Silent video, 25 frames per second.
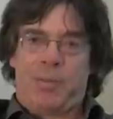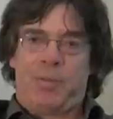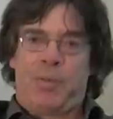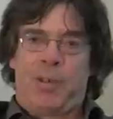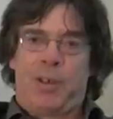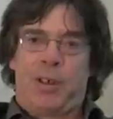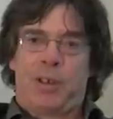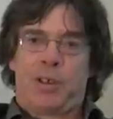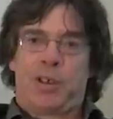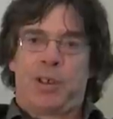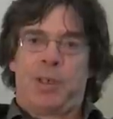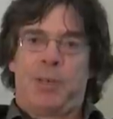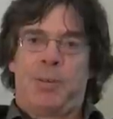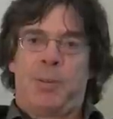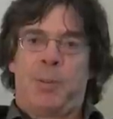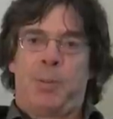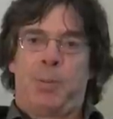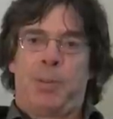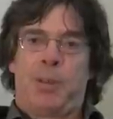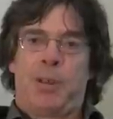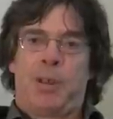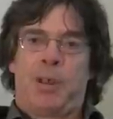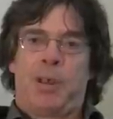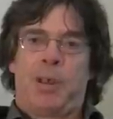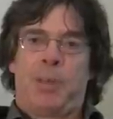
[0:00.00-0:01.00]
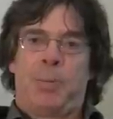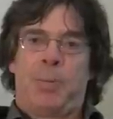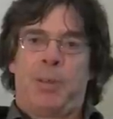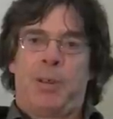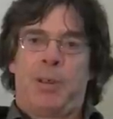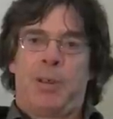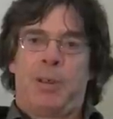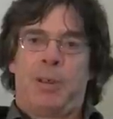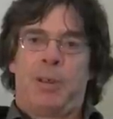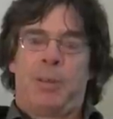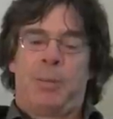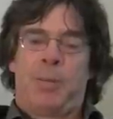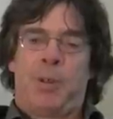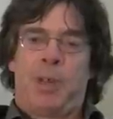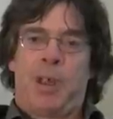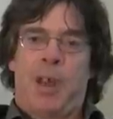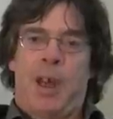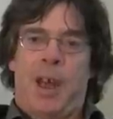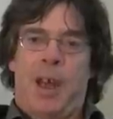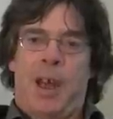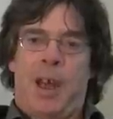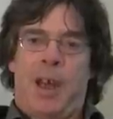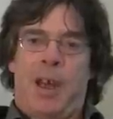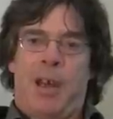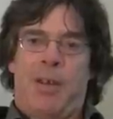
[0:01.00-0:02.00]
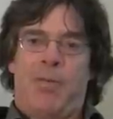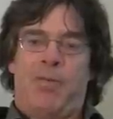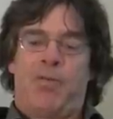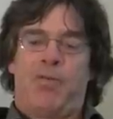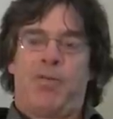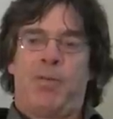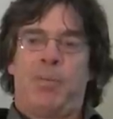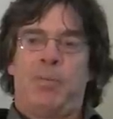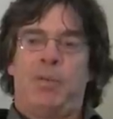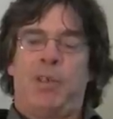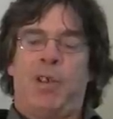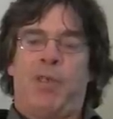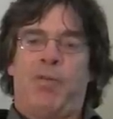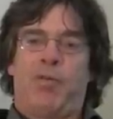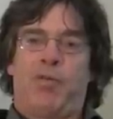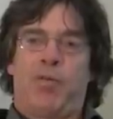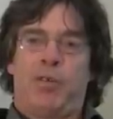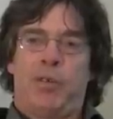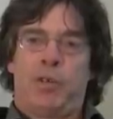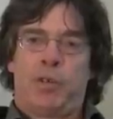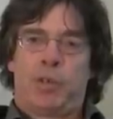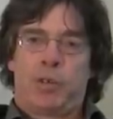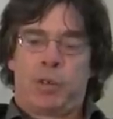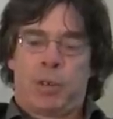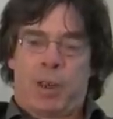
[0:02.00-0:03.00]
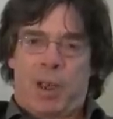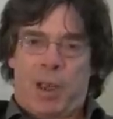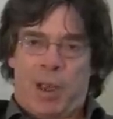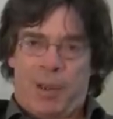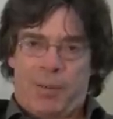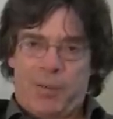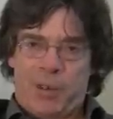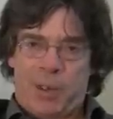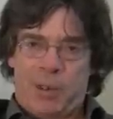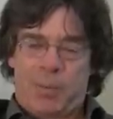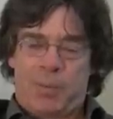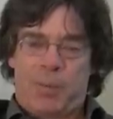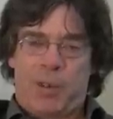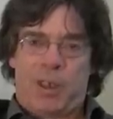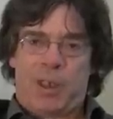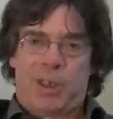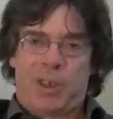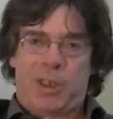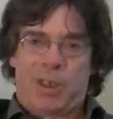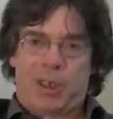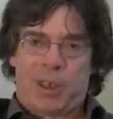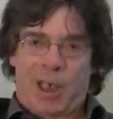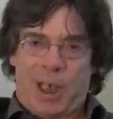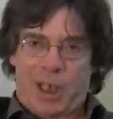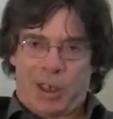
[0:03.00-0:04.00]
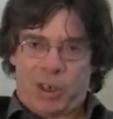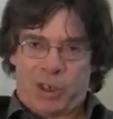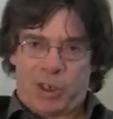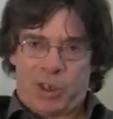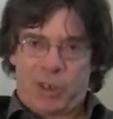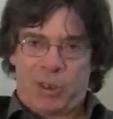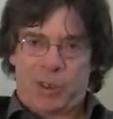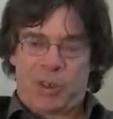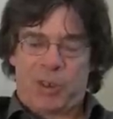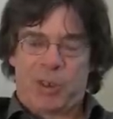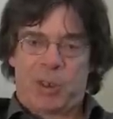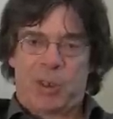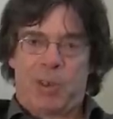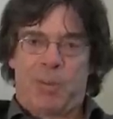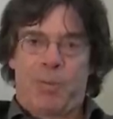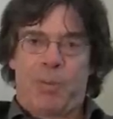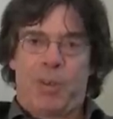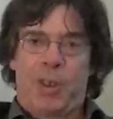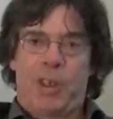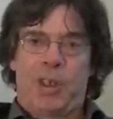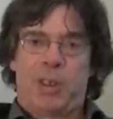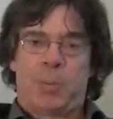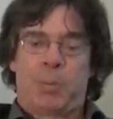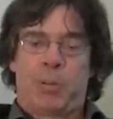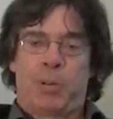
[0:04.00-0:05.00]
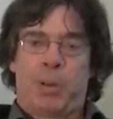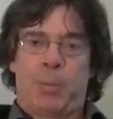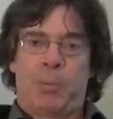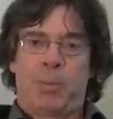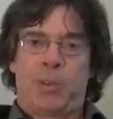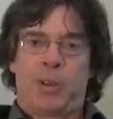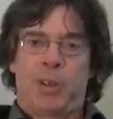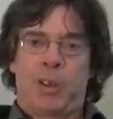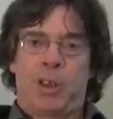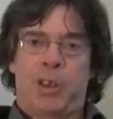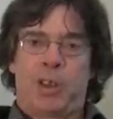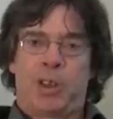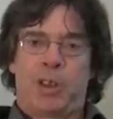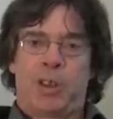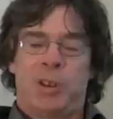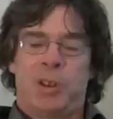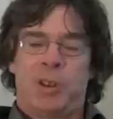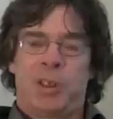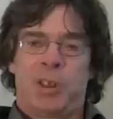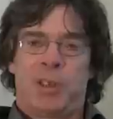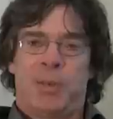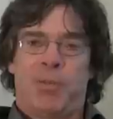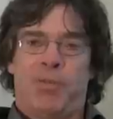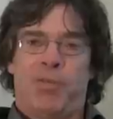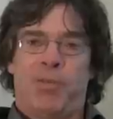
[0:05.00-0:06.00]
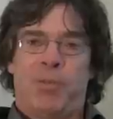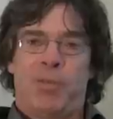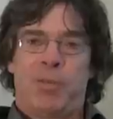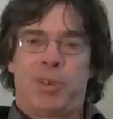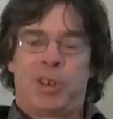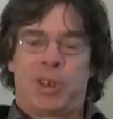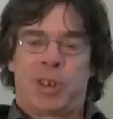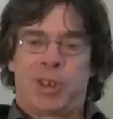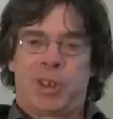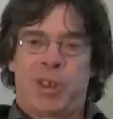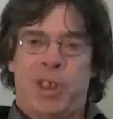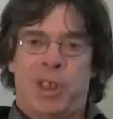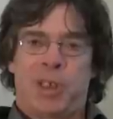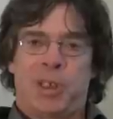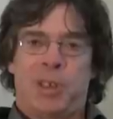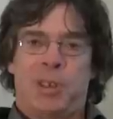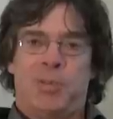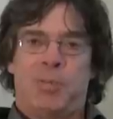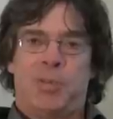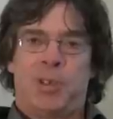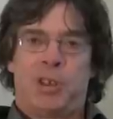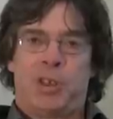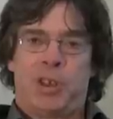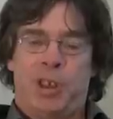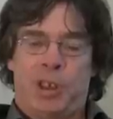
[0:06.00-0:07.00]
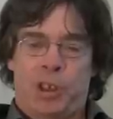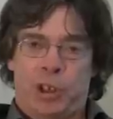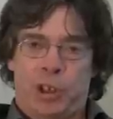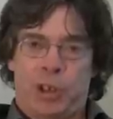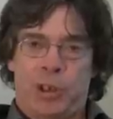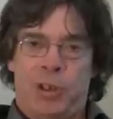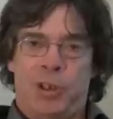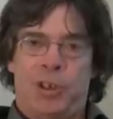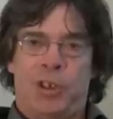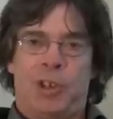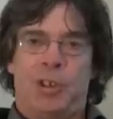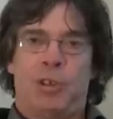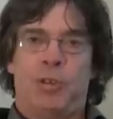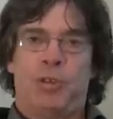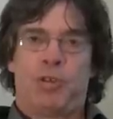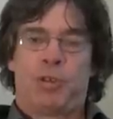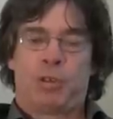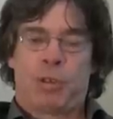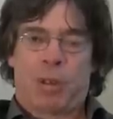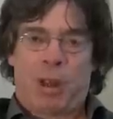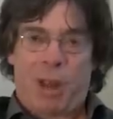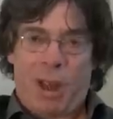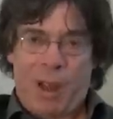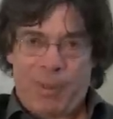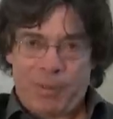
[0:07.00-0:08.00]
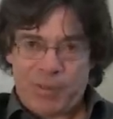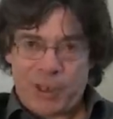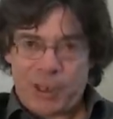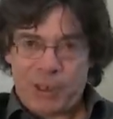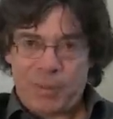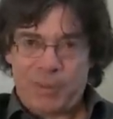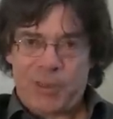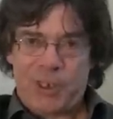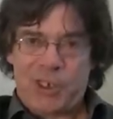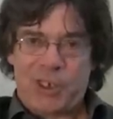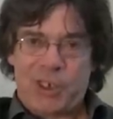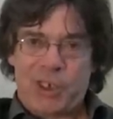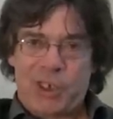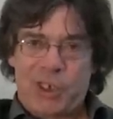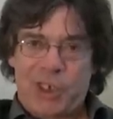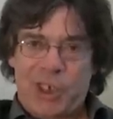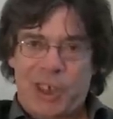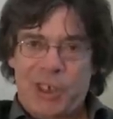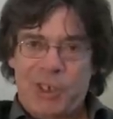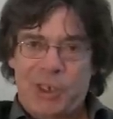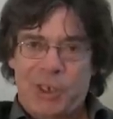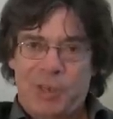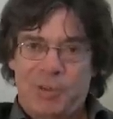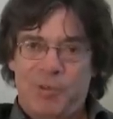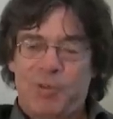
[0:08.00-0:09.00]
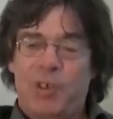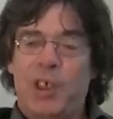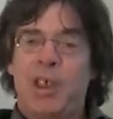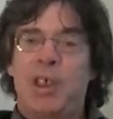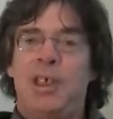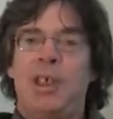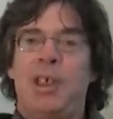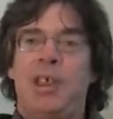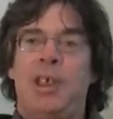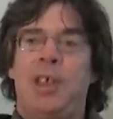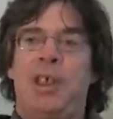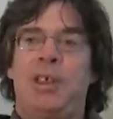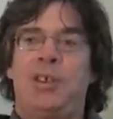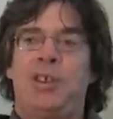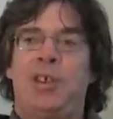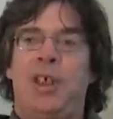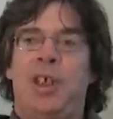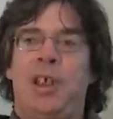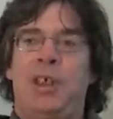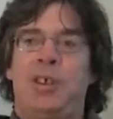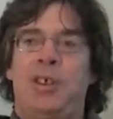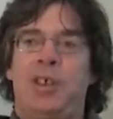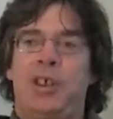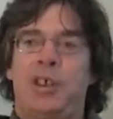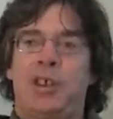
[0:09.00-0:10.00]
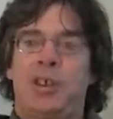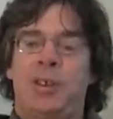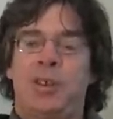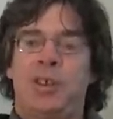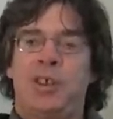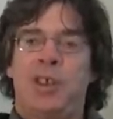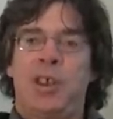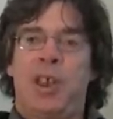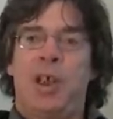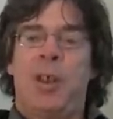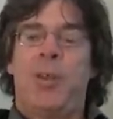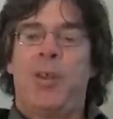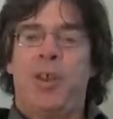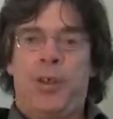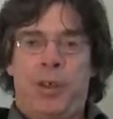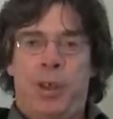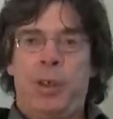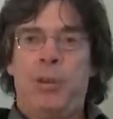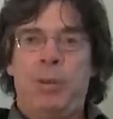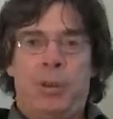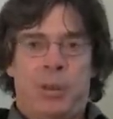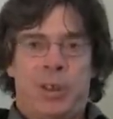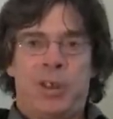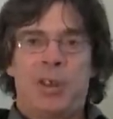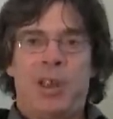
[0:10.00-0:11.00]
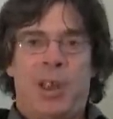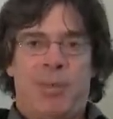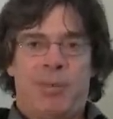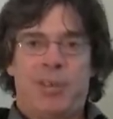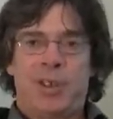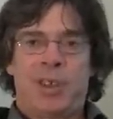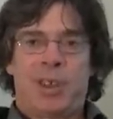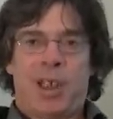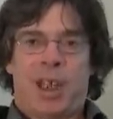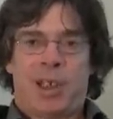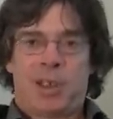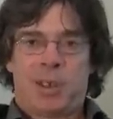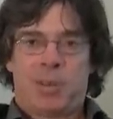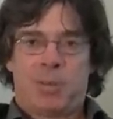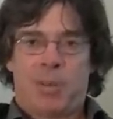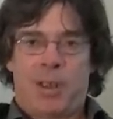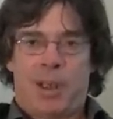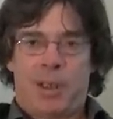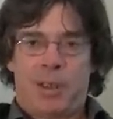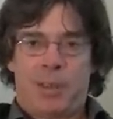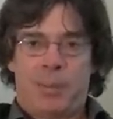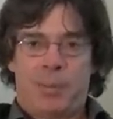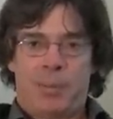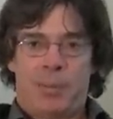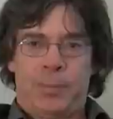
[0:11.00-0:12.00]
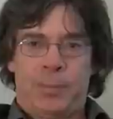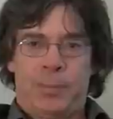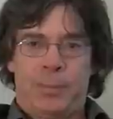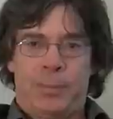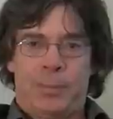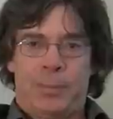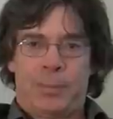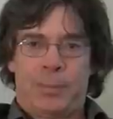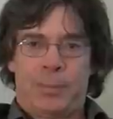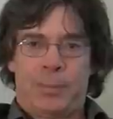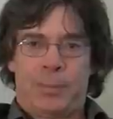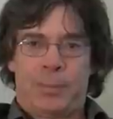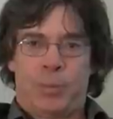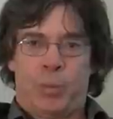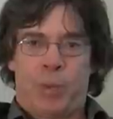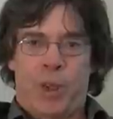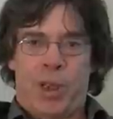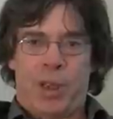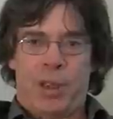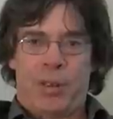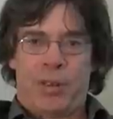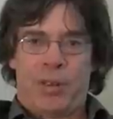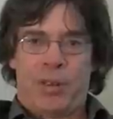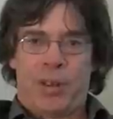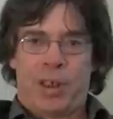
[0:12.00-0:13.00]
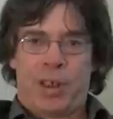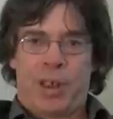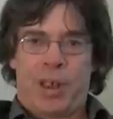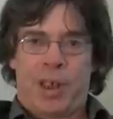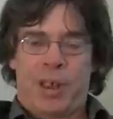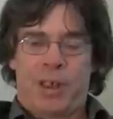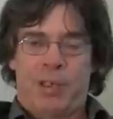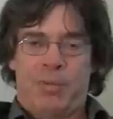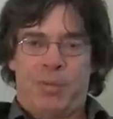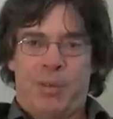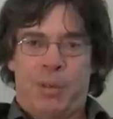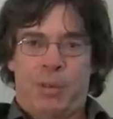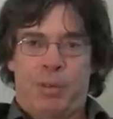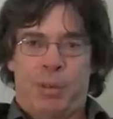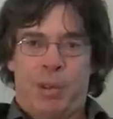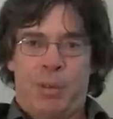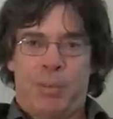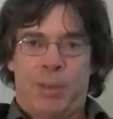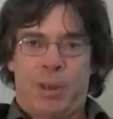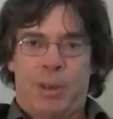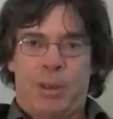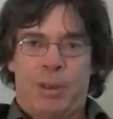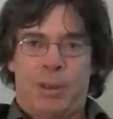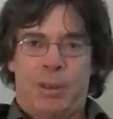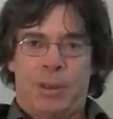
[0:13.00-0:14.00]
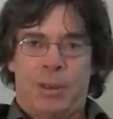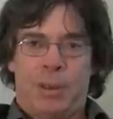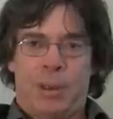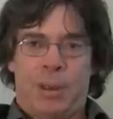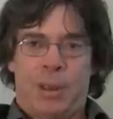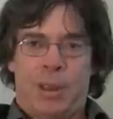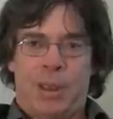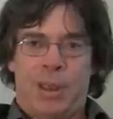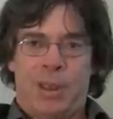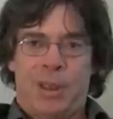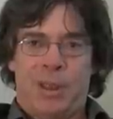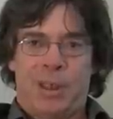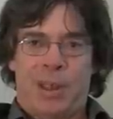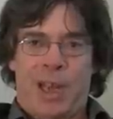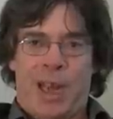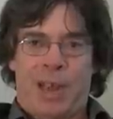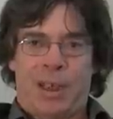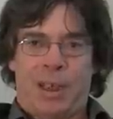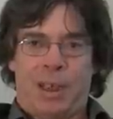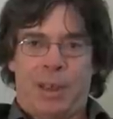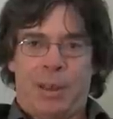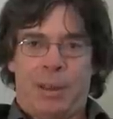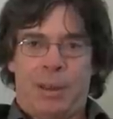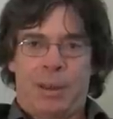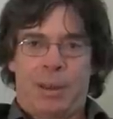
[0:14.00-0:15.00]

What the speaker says: version of the Principia that we have from different drafts of these sections of these propositions and from successive editions and drafts of the successive editions that Newton is never satisfied with the kind of agreement that he's getting.